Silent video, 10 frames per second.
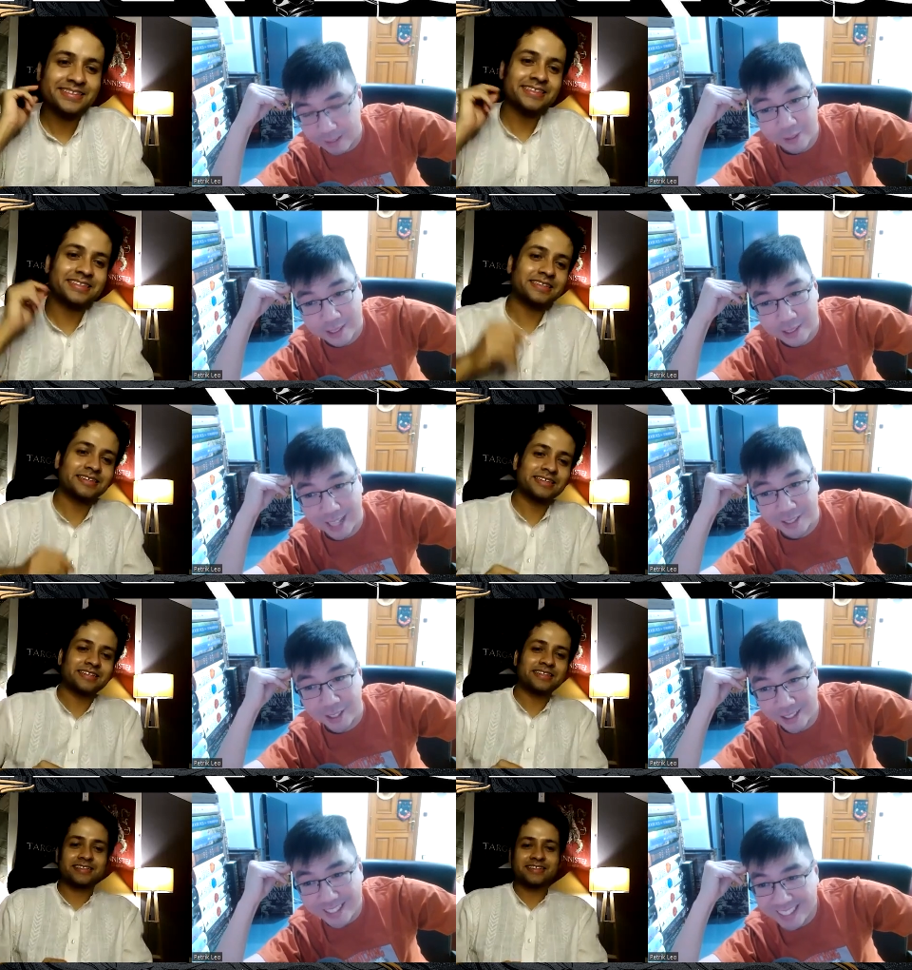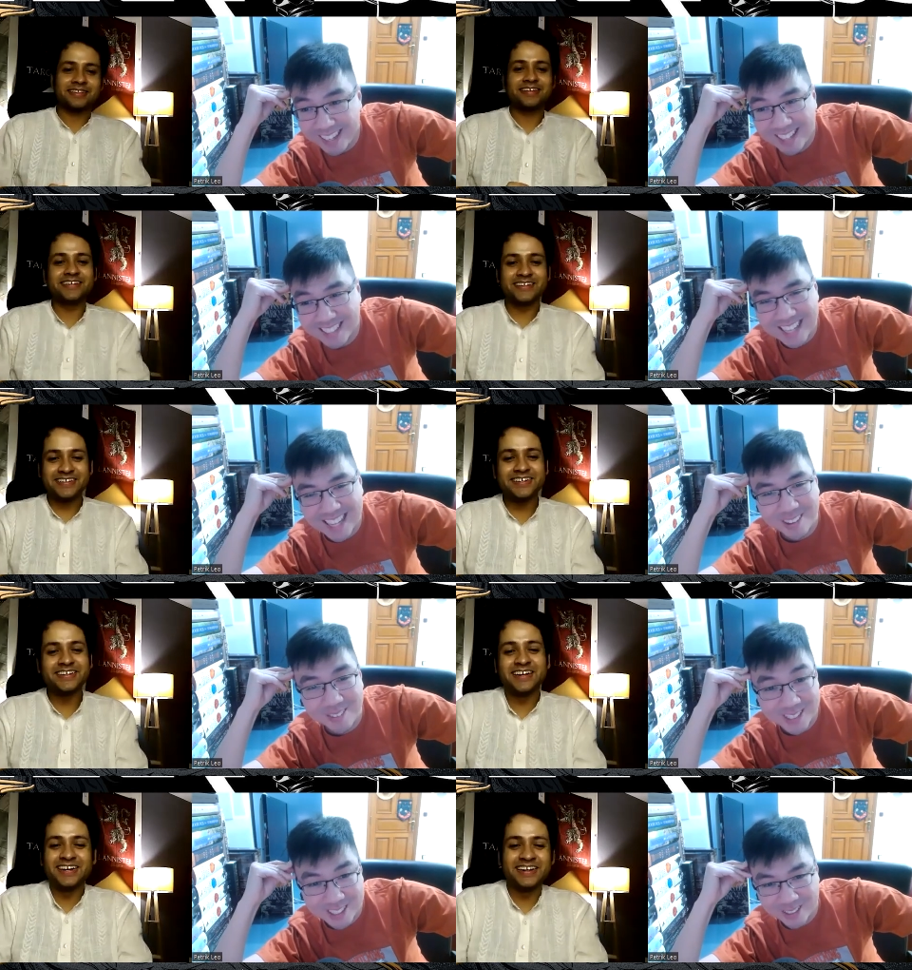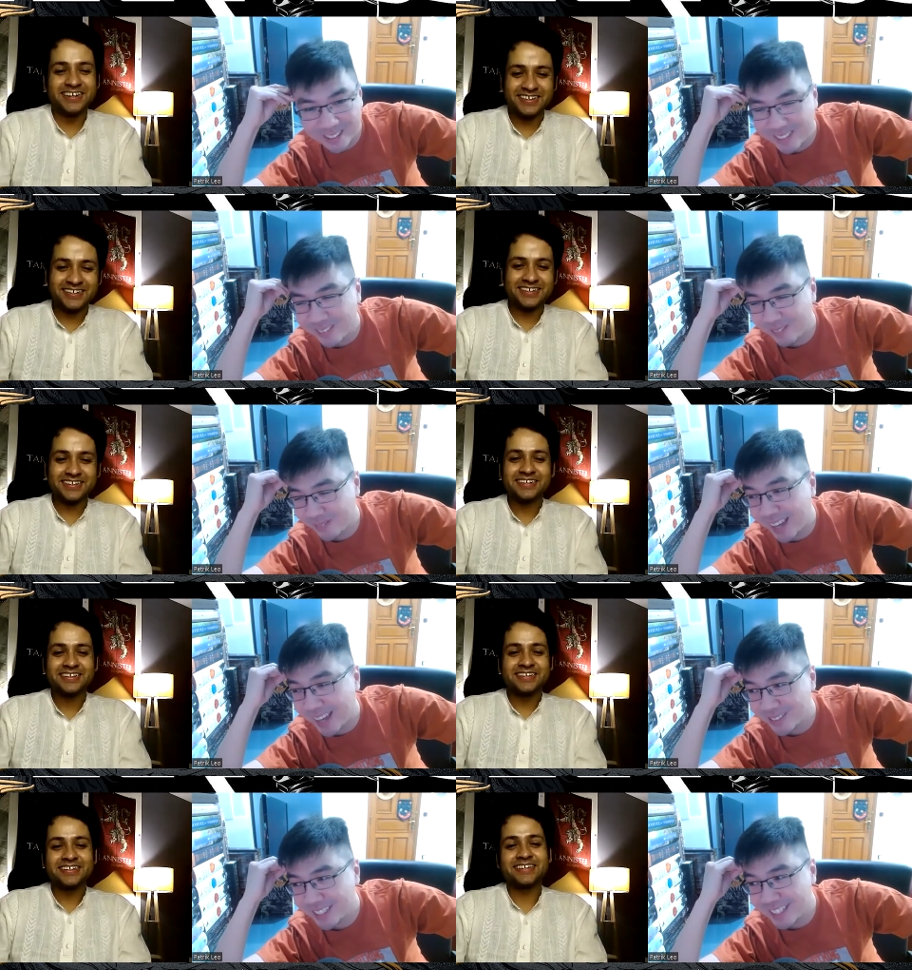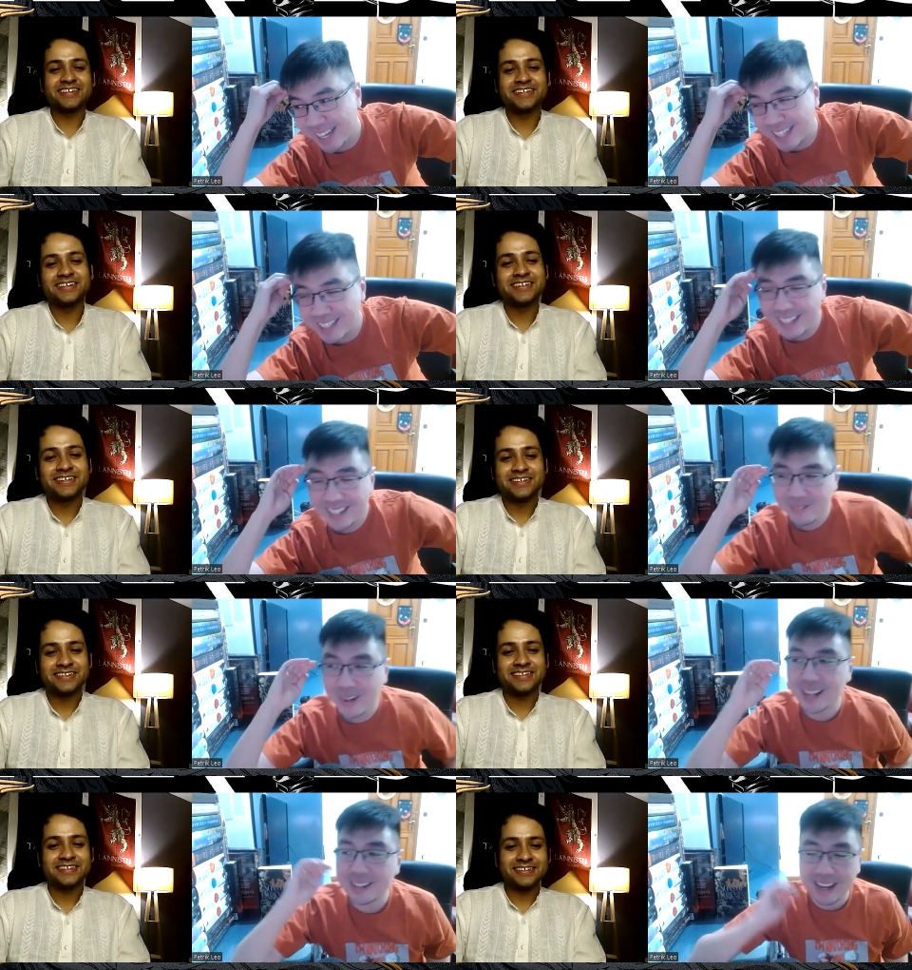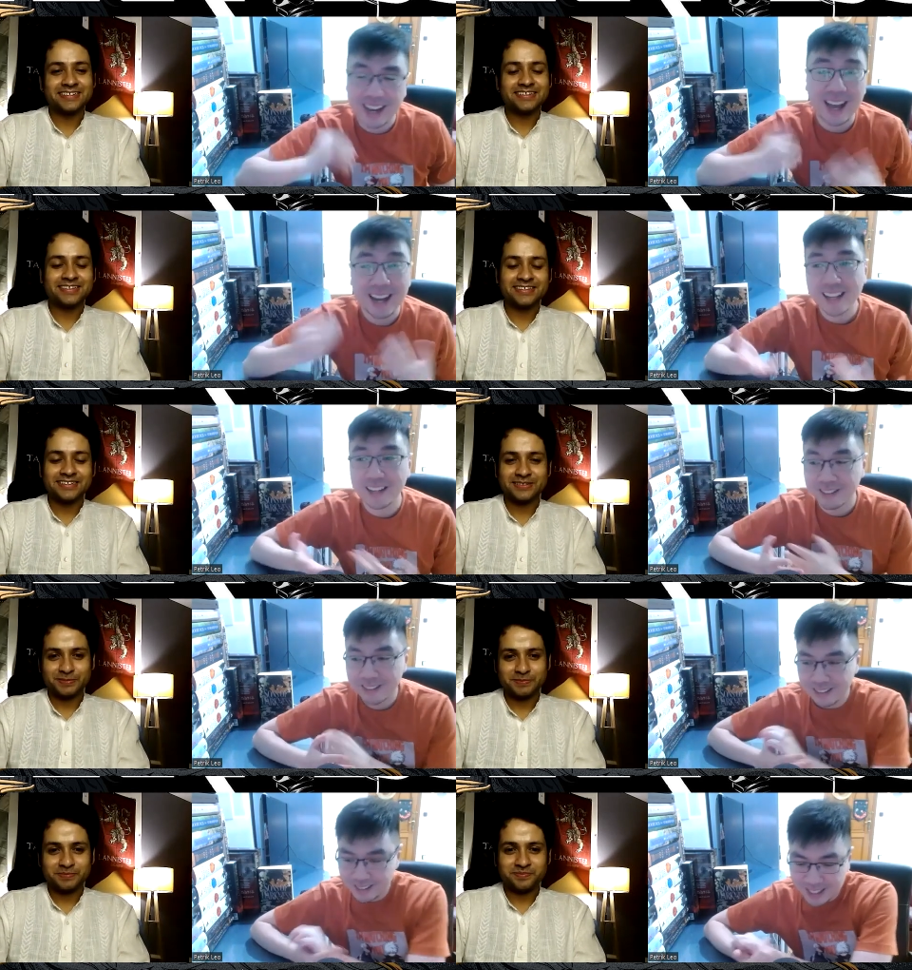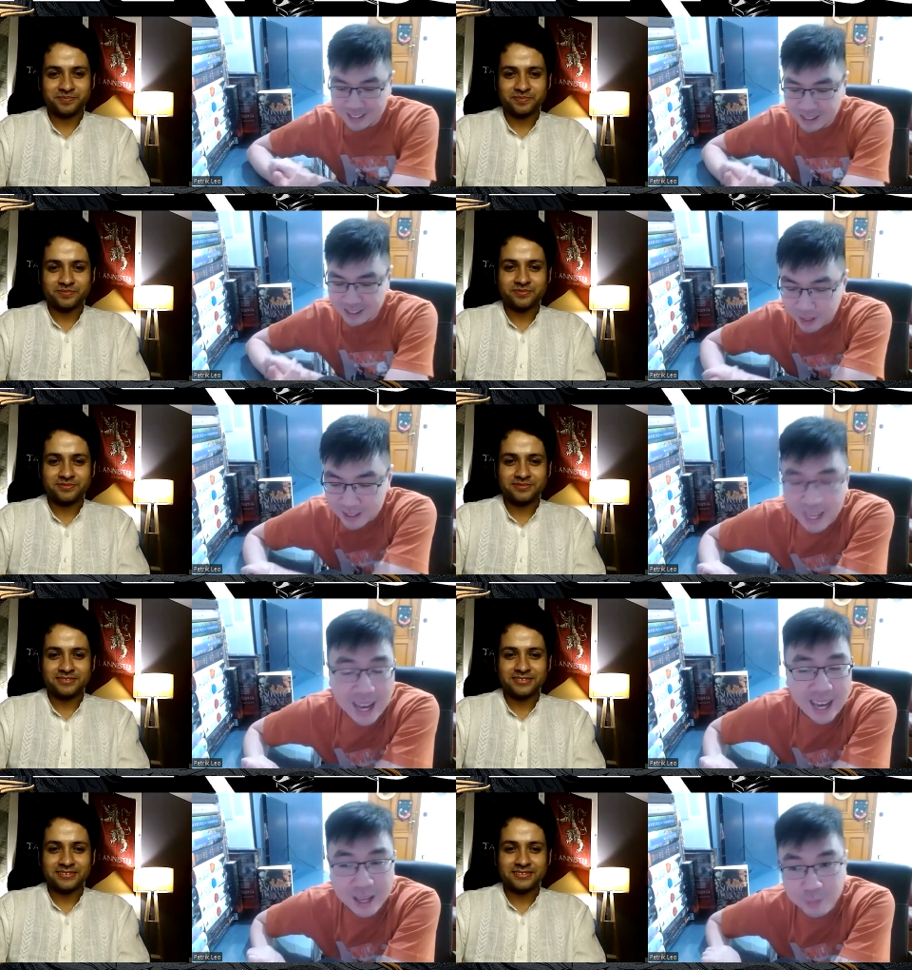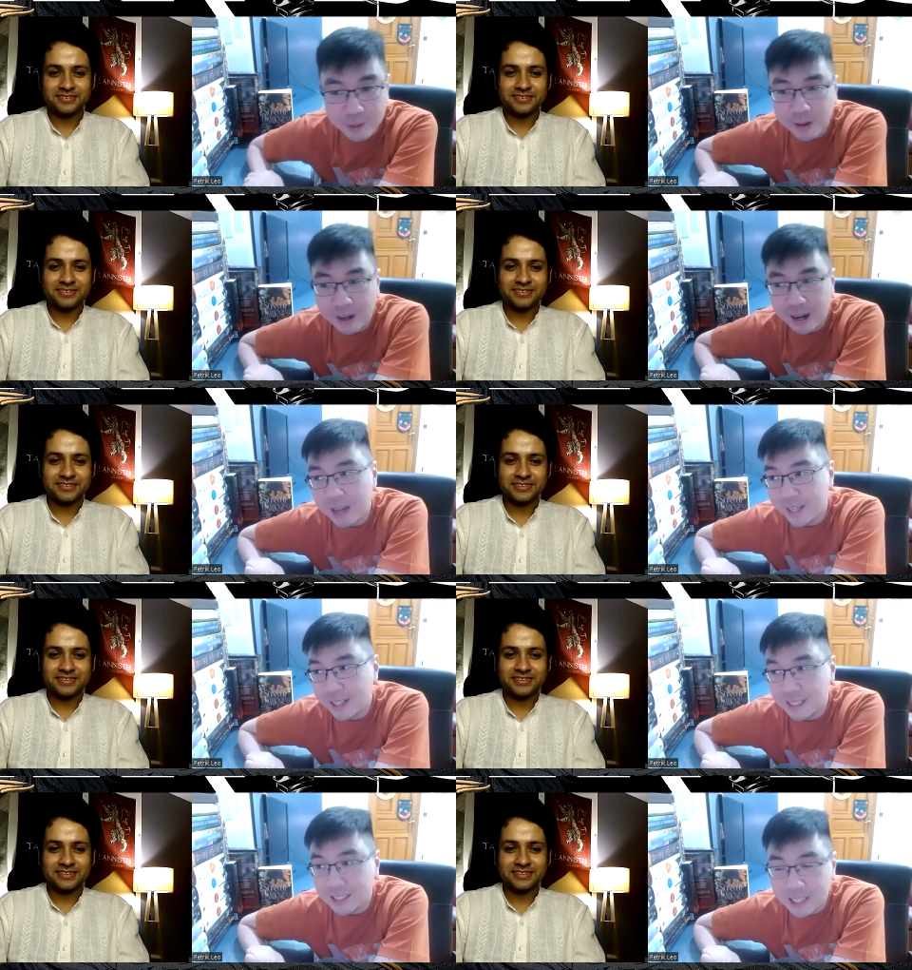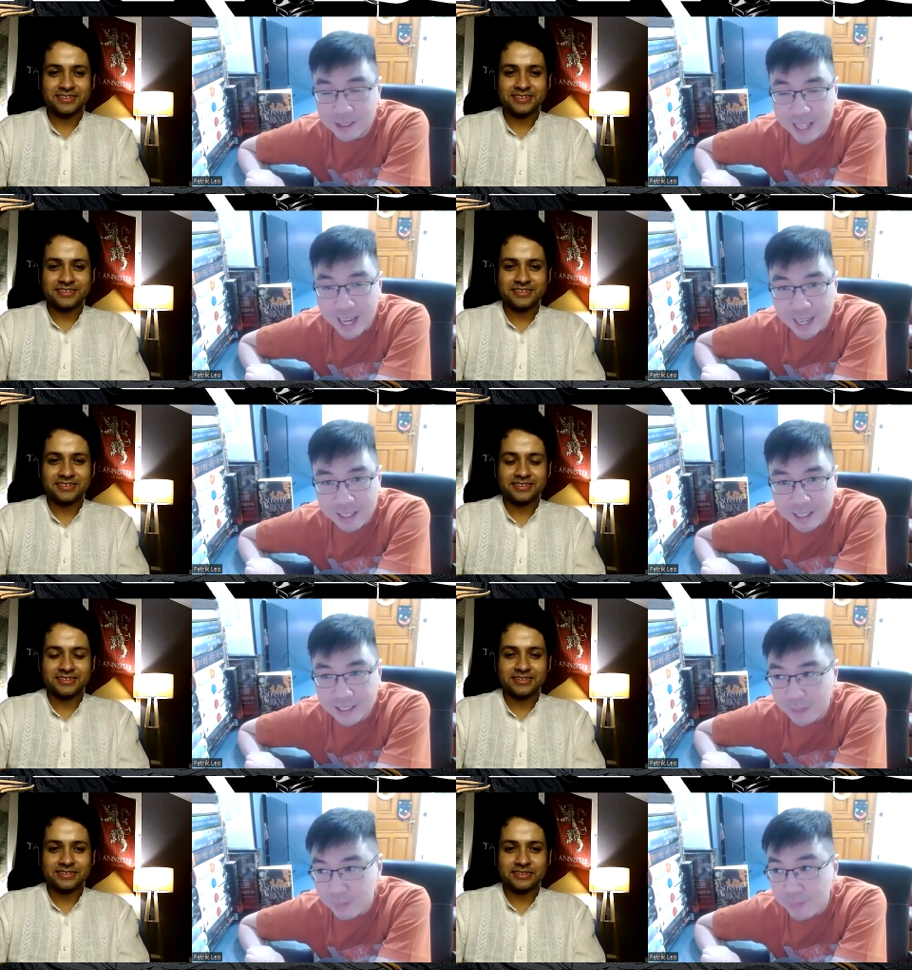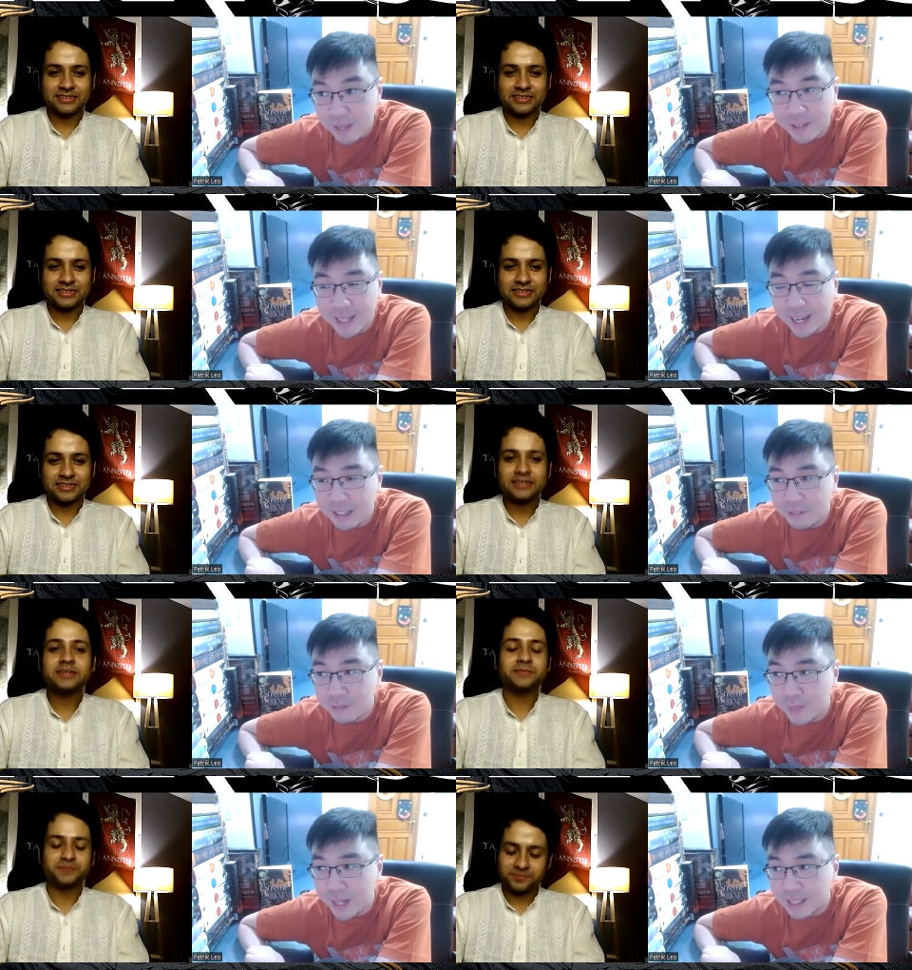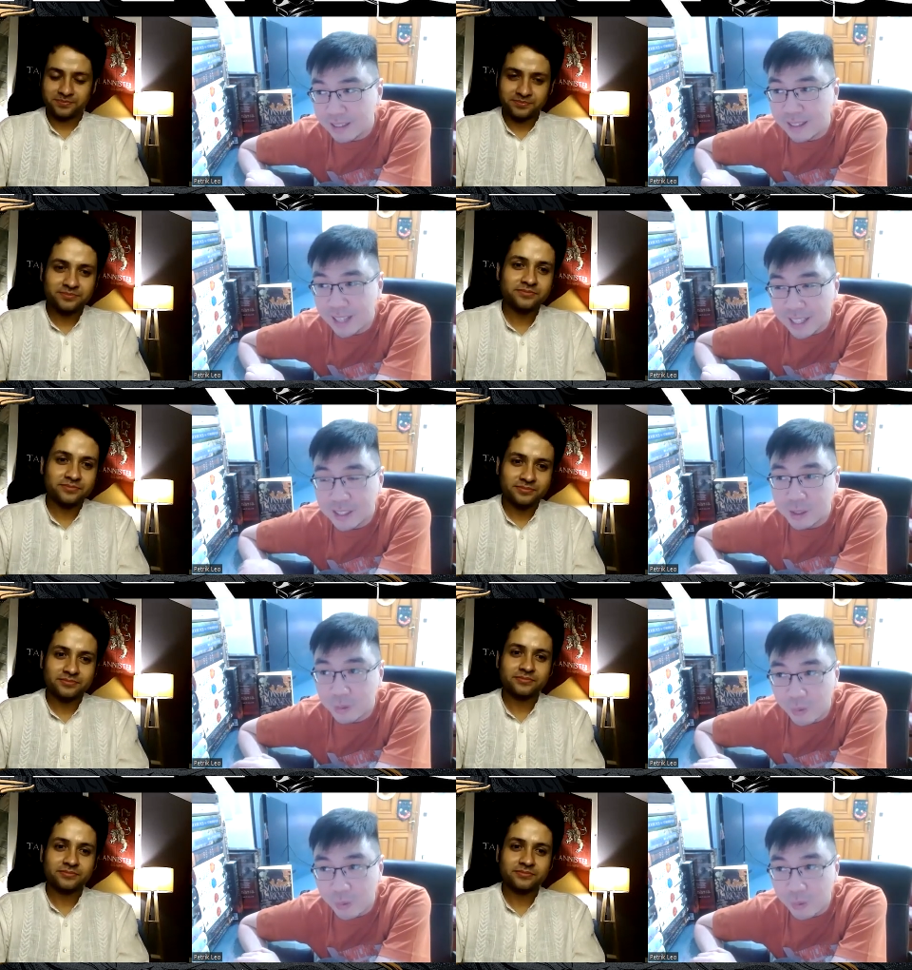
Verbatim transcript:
Speaker 1: is not good. It's not always good by doing that, but I like it. That's what I prefer. I know that it sounds idealistic, maybe even naive, but that's